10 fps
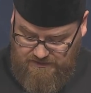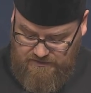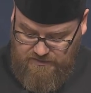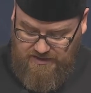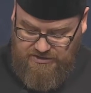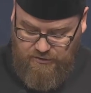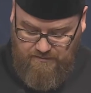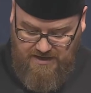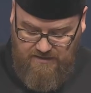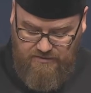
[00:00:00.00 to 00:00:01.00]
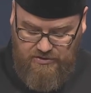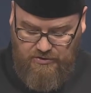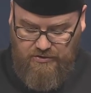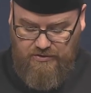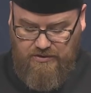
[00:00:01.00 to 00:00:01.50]
so that you may
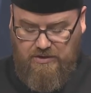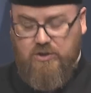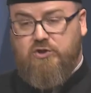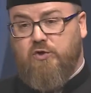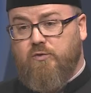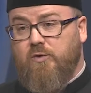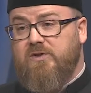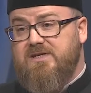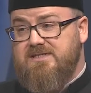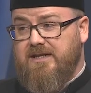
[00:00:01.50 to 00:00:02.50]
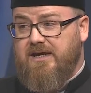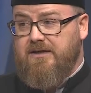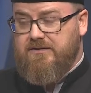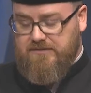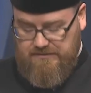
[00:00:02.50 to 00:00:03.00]
return to rule this land."